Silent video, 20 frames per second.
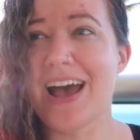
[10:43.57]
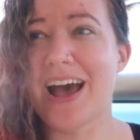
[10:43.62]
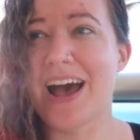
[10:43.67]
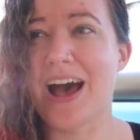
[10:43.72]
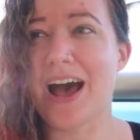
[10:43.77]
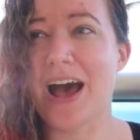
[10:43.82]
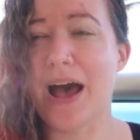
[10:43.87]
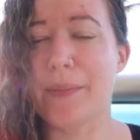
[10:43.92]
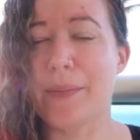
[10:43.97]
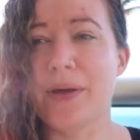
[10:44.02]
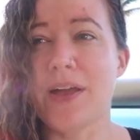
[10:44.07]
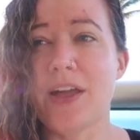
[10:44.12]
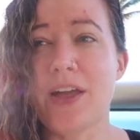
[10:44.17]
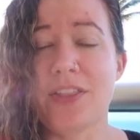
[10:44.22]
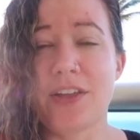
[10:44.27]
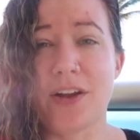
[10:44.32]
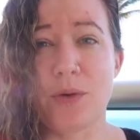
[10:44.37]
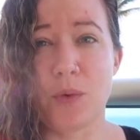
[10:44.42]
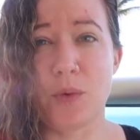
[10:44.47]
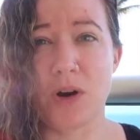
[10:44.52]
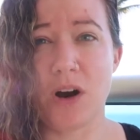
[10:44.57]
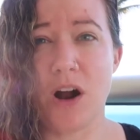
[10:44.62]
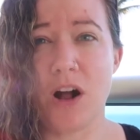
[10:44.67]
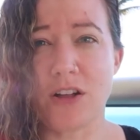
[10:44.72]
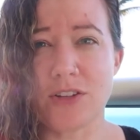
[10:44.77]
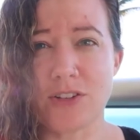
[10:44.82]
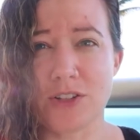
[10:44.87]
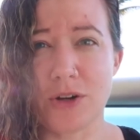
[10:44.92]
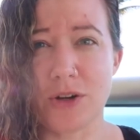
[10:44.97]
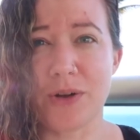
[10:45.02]
Um, there were
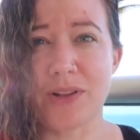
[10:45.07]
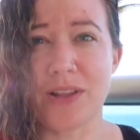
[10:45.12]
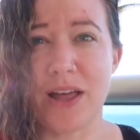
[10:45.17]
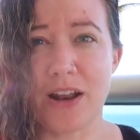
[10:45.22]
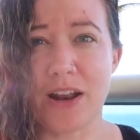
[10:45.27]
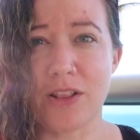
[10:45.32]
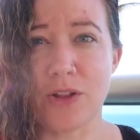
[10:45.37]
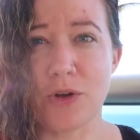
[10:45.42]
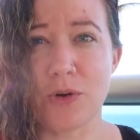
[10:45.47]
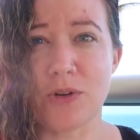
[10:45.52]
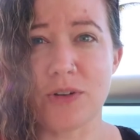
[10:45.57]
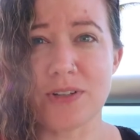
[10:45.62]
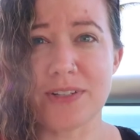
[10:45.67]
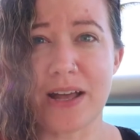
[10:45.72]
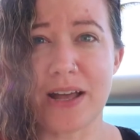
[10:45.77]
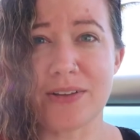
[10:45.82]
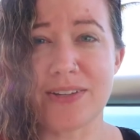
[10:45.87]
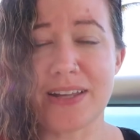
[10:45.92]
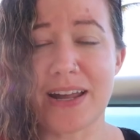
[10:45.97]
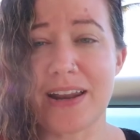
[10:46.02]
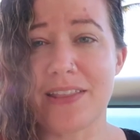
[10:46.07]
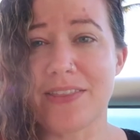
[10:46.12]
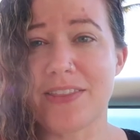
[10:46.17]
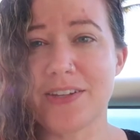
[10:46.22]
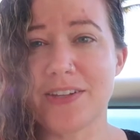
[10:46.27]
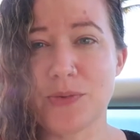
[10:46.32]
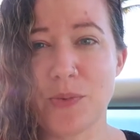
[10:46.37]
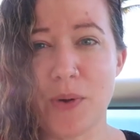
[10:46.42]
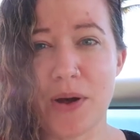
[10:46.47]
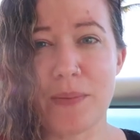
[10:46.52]
also a lot of locals outside of
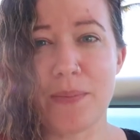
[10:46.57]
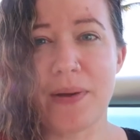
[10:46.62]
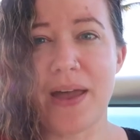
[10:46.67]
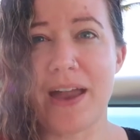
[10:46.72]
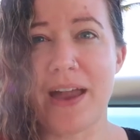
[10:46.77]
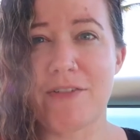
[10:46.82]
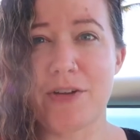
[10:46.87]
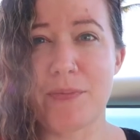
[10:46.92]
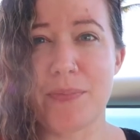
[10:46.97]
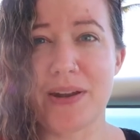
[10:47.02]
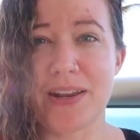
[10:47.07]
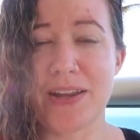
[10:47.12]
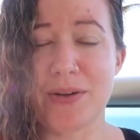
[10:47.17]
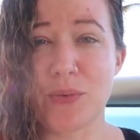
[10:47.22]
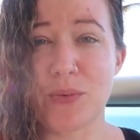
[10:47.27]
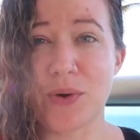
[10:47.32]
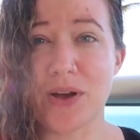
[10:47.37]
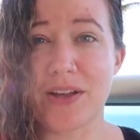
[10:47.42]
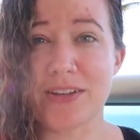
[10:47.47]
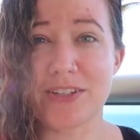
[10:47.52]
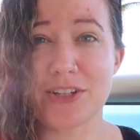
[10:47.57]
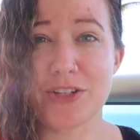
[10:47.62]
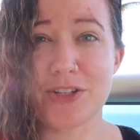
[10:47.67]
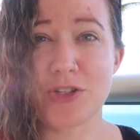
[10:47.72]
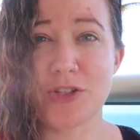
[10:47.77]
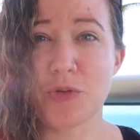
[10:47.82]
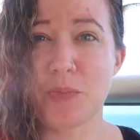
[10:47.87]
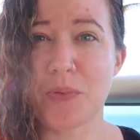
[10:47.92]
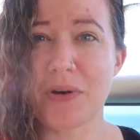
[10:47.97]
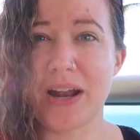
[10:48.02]
this one, but everybody was
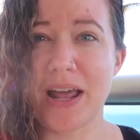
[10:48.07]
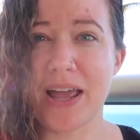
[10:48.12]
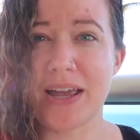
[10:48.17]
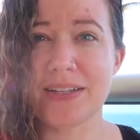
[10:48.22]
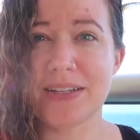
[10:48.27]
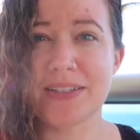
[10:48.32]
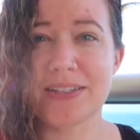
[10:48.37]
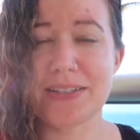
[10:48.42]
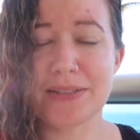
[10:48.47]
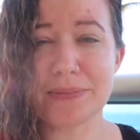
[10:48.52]
super nice.